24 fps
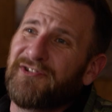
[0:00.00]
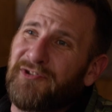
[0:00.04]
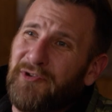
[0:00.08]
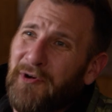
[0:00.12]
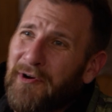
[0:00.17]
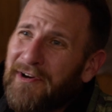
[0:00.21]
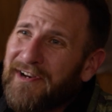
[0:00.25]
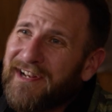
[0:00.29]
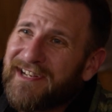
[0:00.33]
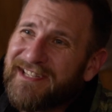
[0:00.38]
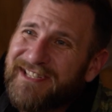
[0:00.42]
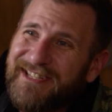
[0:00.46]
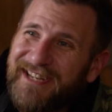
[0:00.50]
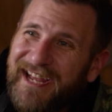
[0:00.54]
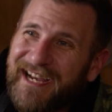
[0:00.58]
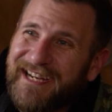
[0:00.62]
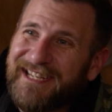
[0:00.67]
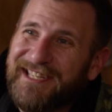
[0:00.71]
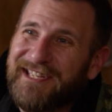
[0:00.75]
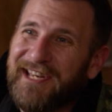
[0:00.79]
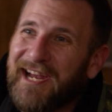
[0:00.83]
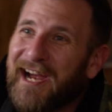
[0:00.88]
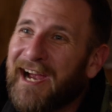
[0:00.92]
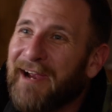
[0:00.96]
Join us
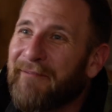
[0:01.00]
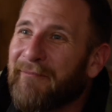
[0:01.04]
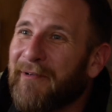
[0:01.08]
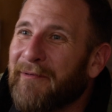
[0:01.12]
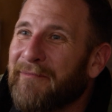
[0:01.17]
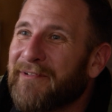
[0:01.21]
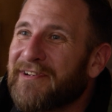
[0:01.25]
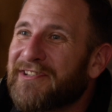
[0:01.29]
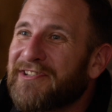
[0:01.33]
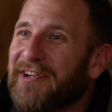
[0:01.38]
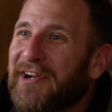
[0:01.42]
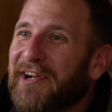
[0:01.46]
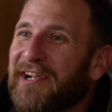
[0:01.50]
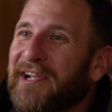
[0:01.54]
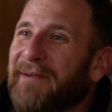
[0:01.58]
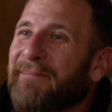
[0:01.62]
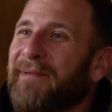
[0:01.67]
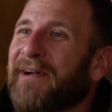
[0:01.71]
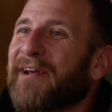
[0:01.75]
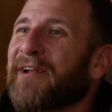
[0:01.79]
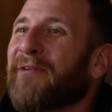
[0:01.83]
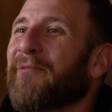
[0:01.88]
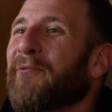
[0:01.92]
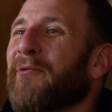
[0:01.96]
next time when we talk
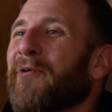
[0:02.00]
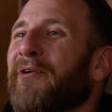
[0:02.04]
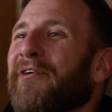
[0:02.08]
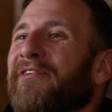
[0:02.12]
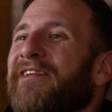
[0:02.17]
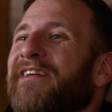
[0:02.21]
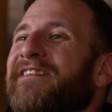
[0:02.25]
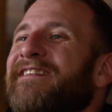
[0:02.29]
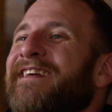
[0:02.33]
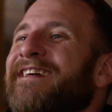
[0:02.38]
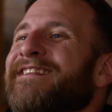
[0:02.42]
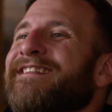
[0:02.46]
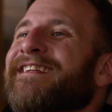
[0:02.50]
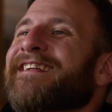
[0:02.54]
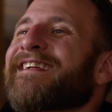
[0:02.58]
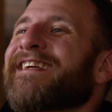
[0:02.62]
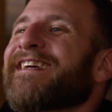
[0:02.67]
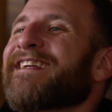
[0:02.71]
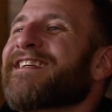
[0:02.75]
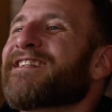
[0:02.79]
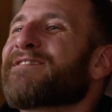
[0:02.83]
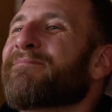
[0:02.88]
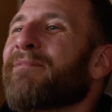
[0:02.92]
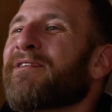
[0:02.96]
about a war that doesn't
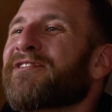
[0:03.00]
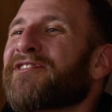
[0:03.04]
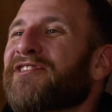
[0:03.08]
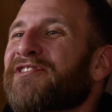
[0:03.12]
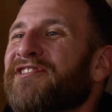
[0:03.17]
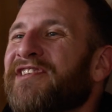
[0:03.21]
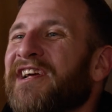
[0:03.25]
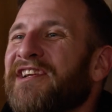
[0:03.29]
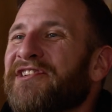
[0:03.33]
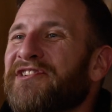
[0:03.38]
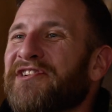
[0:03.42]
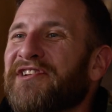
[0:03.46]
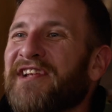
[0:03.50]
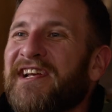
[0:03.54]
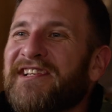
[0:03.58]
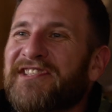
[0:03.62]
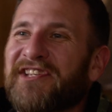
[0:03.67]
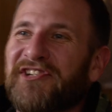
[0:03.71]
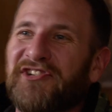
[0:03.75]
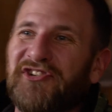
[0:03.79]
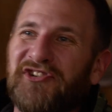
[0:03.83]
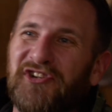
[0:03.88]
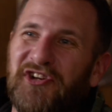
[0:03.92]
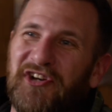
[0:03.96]
get as much attention as
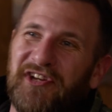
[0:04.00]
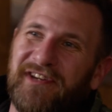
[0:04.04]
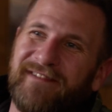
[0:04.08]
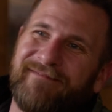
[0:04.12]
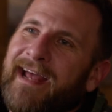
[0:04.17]
it should,